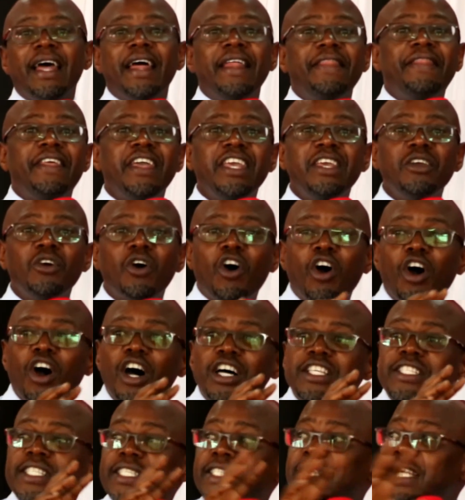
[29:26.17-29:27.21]
They
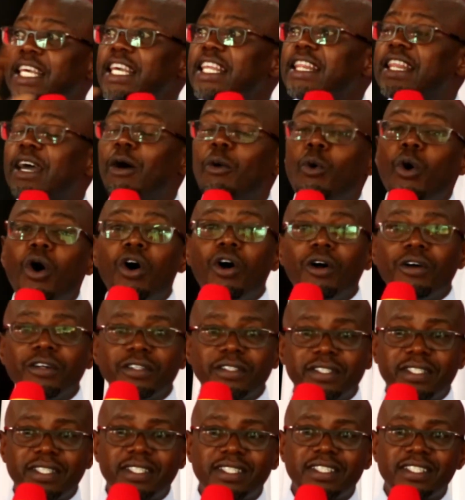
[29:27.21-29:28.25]
see the
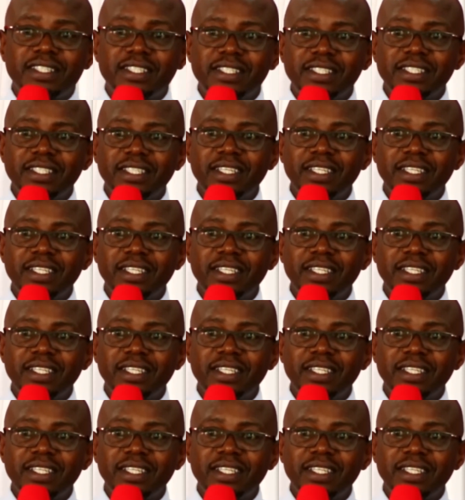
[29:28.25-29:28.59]
walls.